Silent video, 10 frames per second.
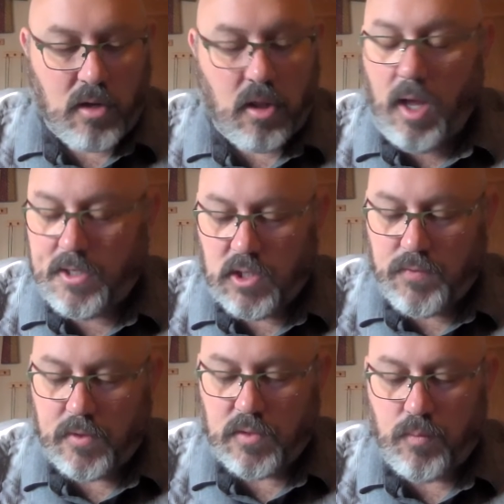
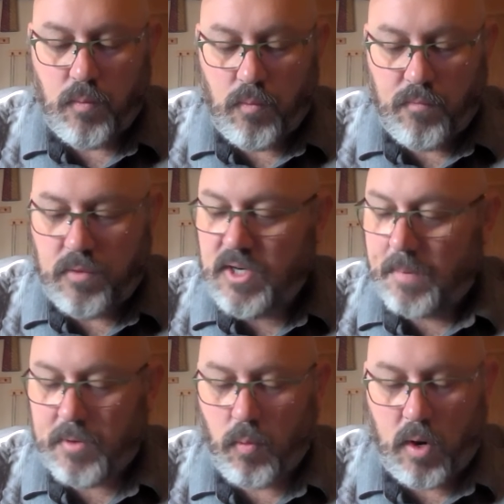Colossians verse
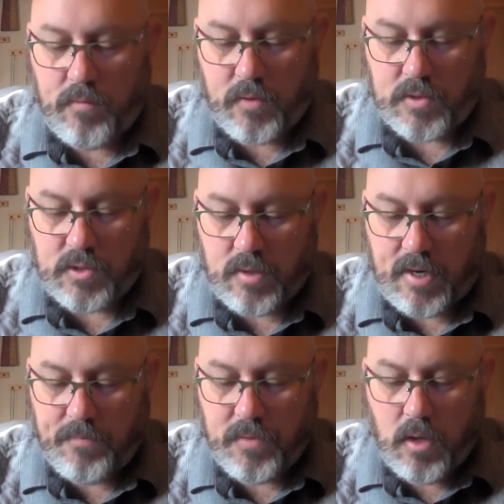chapter 1 verse
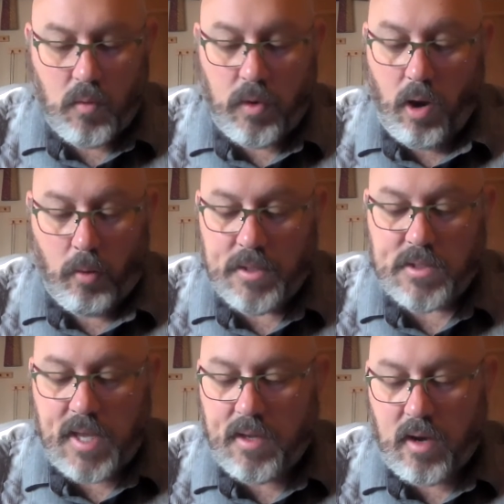3. We
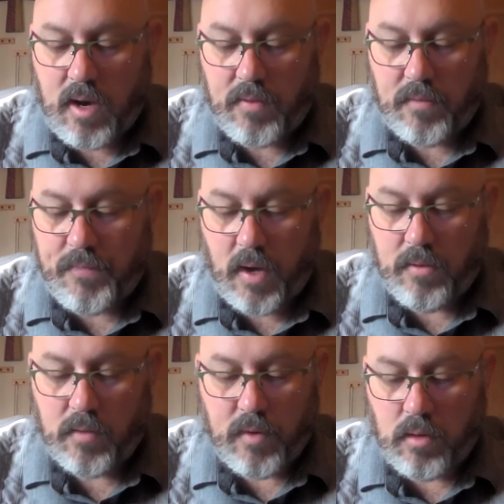always thank God, the
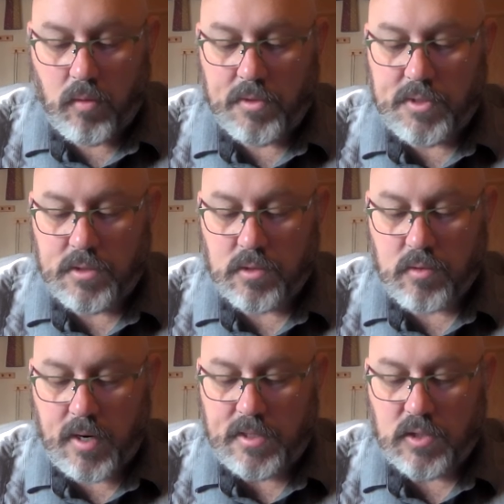Father of our Lord Jesus
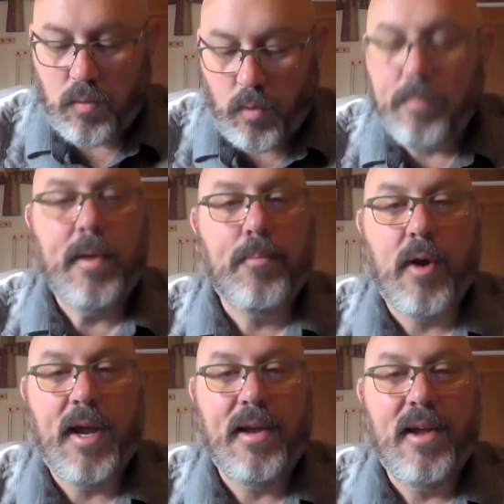Christ, when we
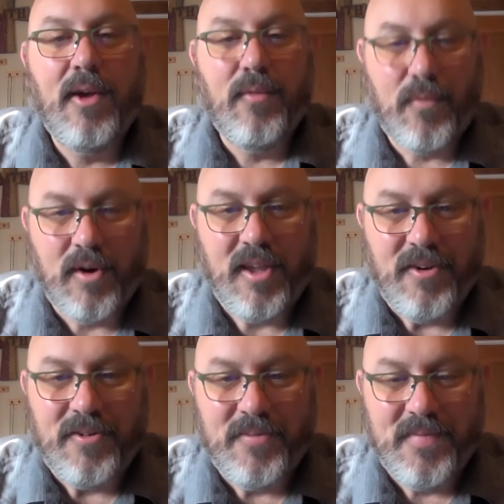pray for
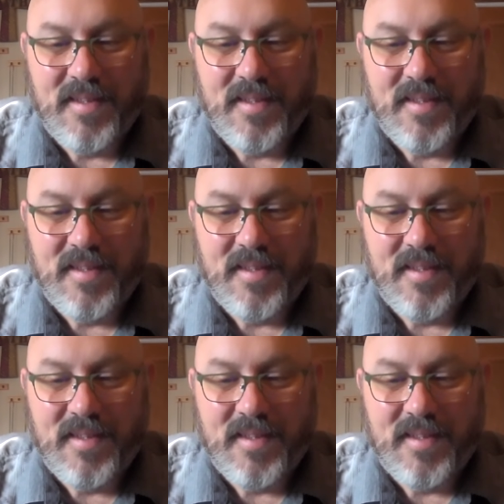you.